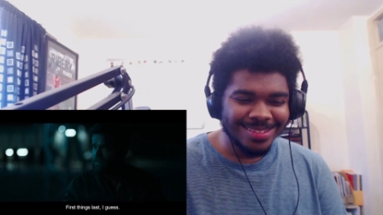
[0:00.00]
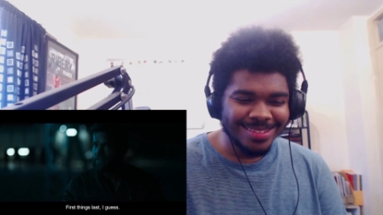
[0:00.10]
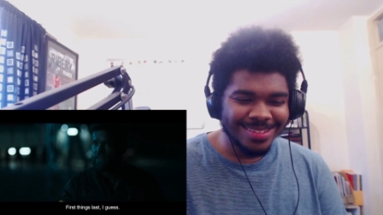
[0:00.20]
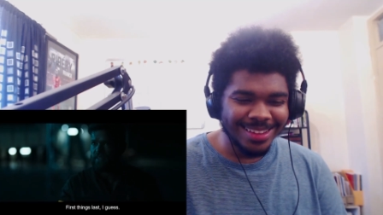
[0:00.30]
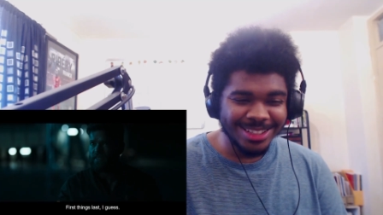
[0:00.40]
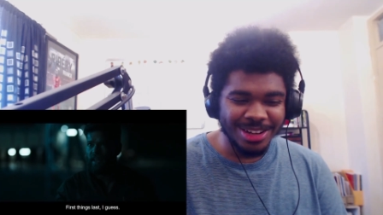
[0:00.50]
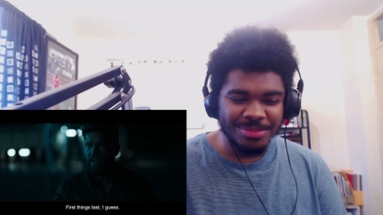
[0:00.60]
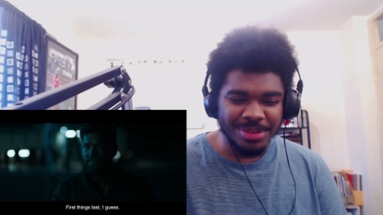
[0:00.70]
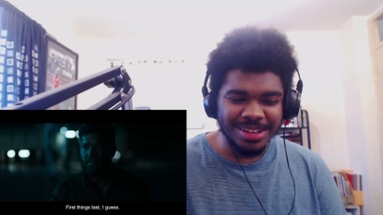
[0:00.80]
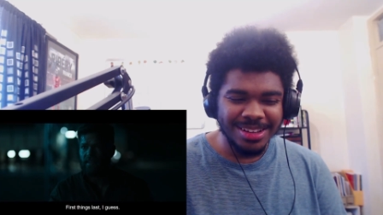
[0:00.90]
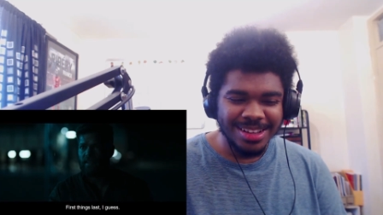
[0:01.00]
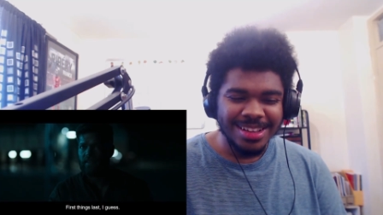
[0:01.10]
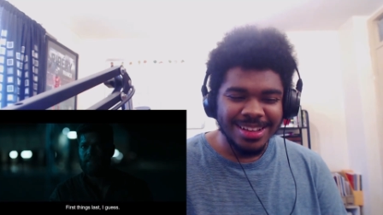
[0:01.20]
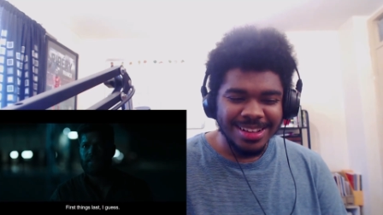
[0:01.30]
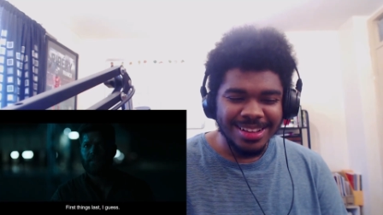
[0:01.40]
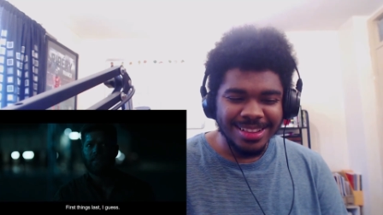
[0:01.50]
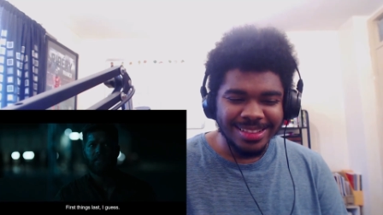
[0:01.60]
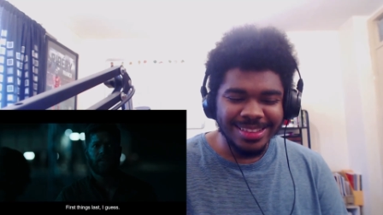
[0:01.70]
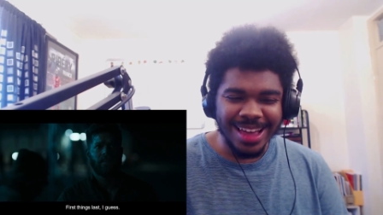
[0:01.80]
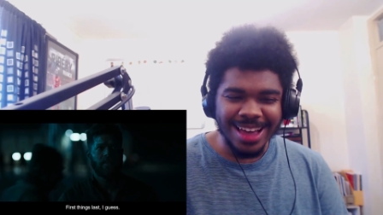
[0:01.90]
First gonna be
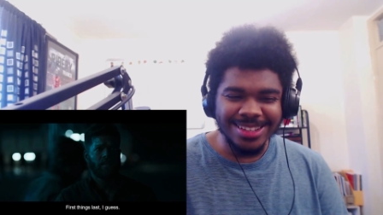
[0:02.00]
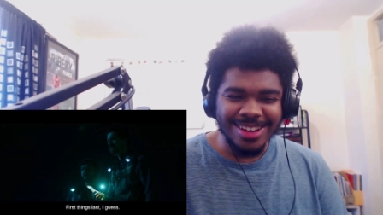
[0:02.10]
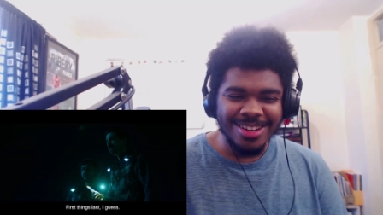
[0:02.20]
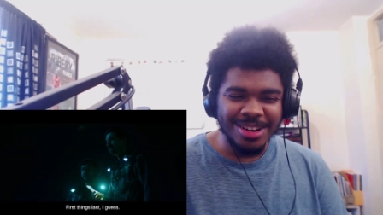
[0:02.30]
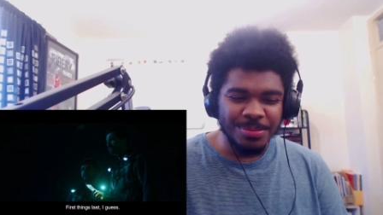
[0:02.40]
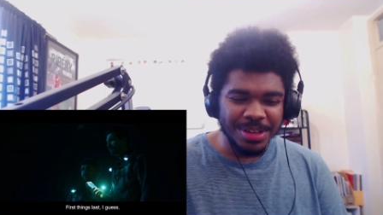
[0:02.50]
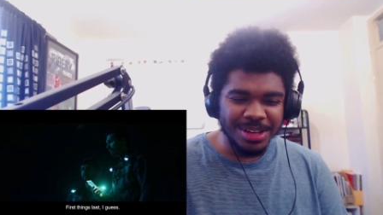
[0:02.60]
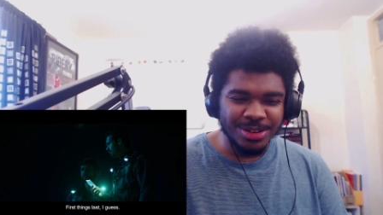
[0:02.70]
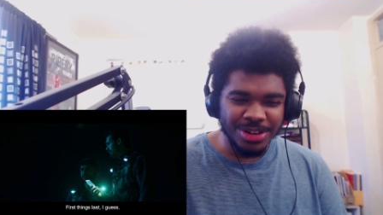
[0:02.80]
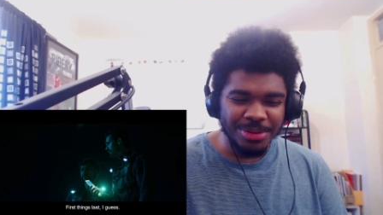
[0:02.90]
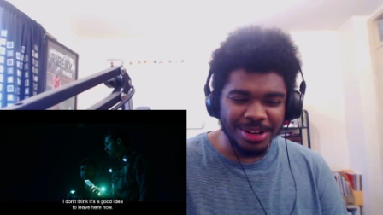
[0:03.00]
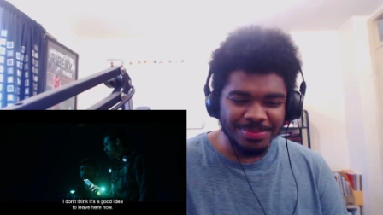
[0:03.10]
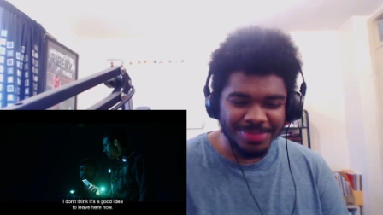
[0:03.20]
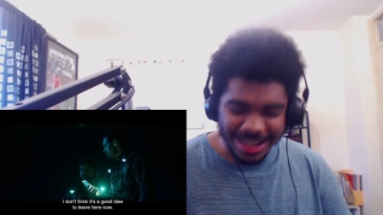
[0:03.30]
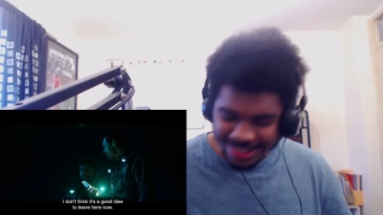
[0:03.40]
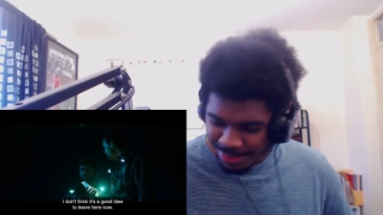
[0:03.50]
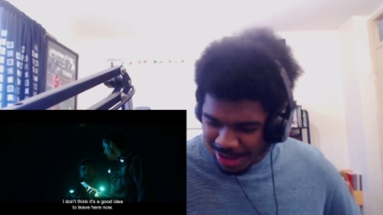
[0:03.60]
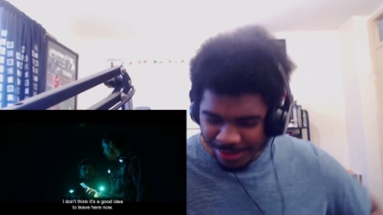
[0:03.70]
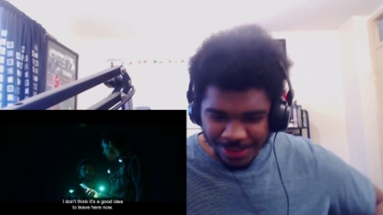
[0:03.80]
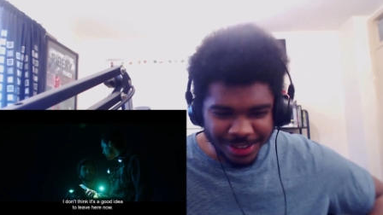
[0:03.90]
there's gonna be trouble. That's the
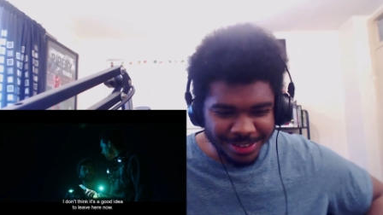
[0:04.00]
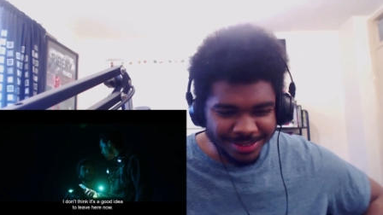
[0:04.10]
main thing.